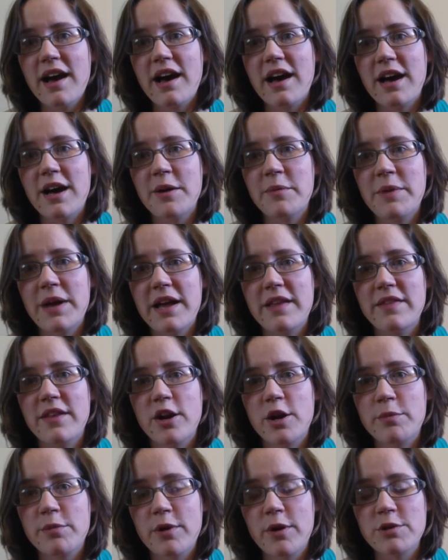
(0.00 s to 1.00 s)
And
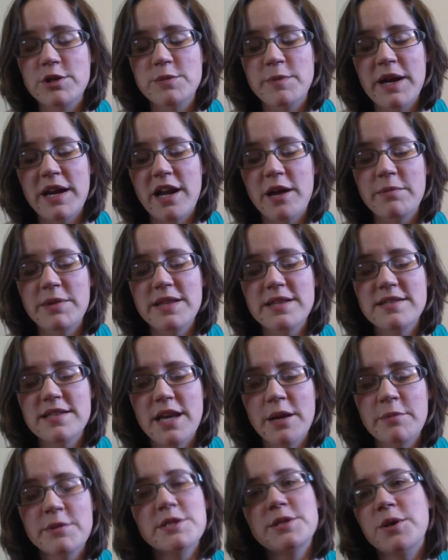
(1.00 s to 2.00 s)
their approach might not be the
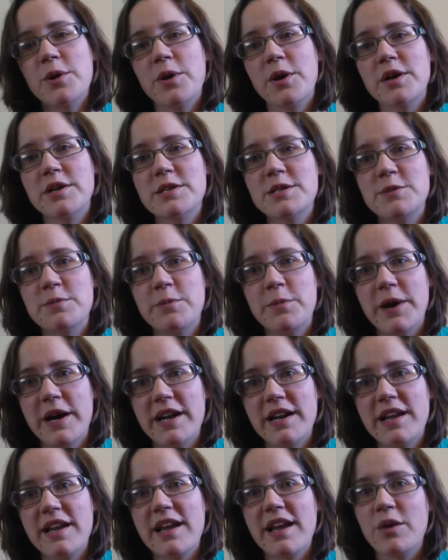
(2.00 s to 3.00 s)
same as yours,
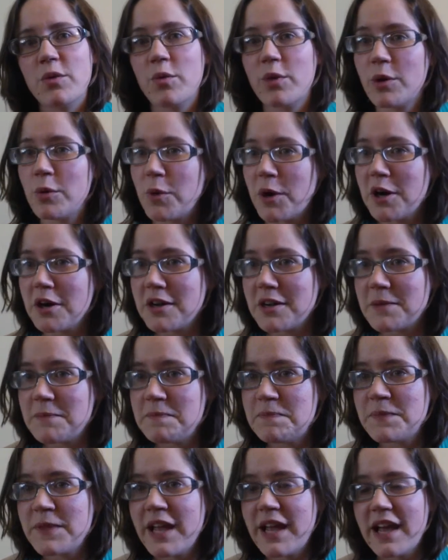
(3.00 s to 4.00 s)
but it will work.
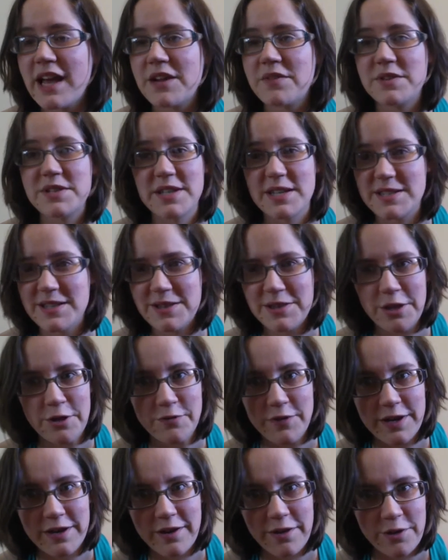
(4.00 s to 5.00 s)
And if it doesn't, they'll
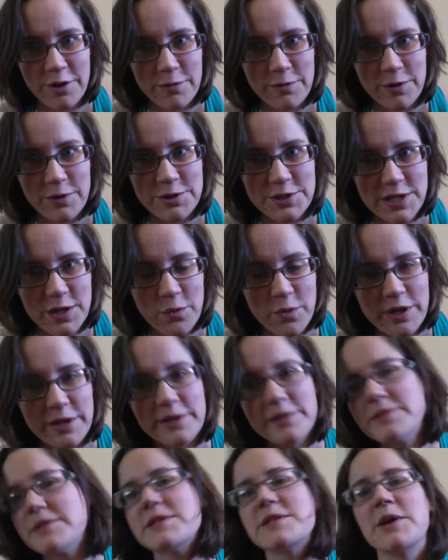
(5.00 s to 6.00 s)
find another approach that
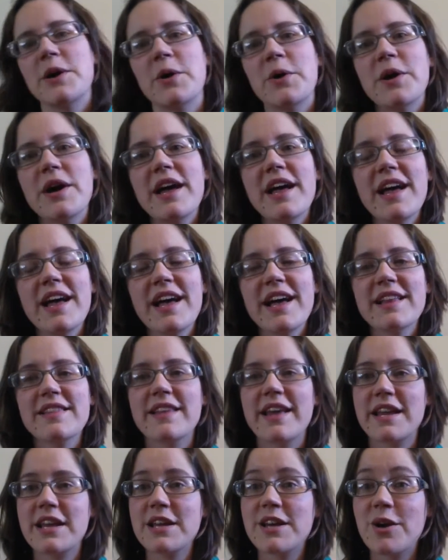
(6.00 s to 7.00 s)
will. So
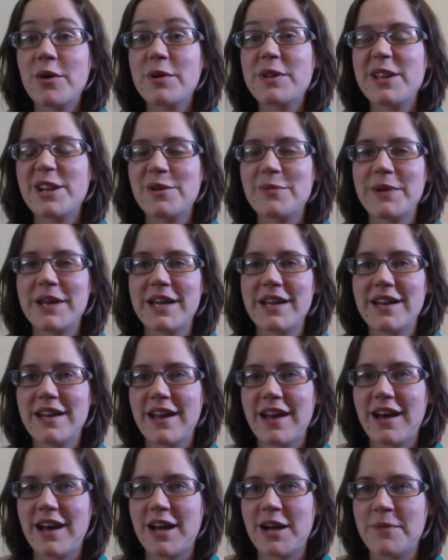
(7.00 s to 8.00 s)
letting go a little
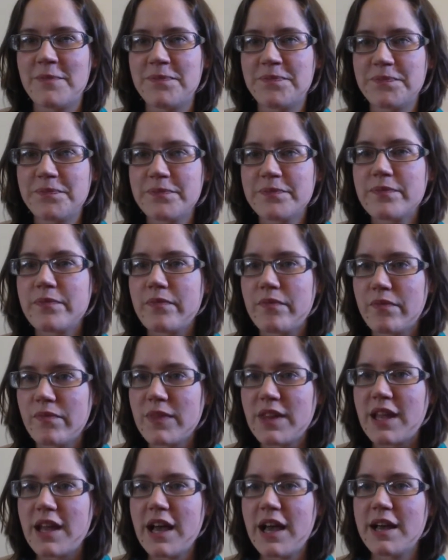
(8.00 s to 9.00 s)
bit
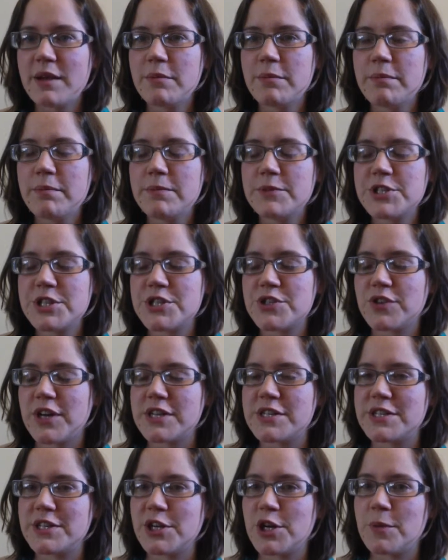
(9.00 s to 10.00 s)
and just
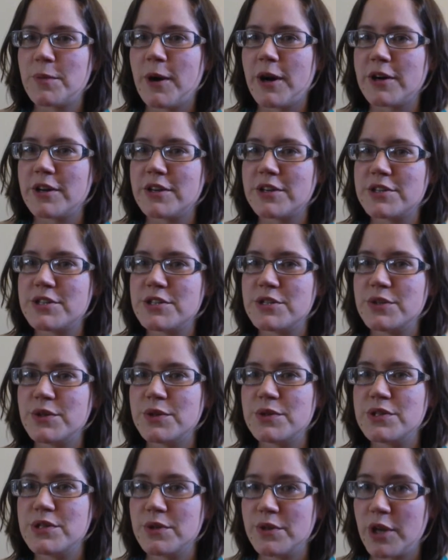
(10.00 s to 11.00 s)
trusting your partner
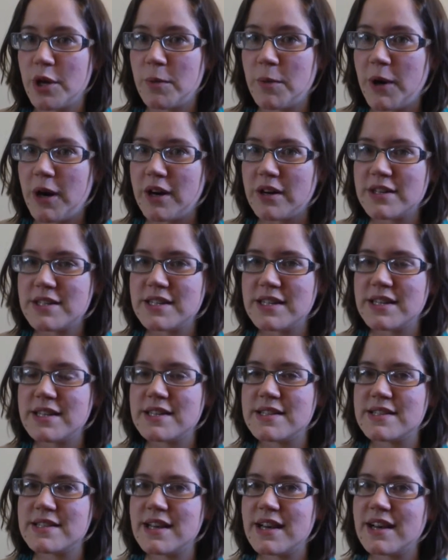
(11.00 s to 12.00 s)
to do their part
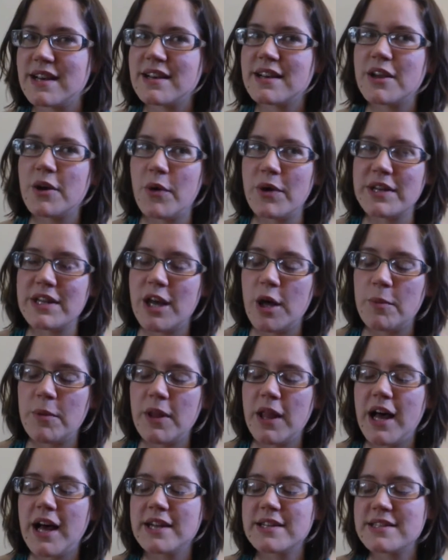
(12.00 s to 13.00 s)
is going to help a
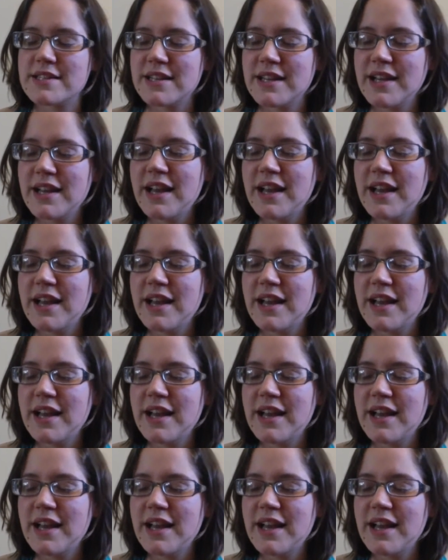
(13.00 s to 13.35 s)
lot.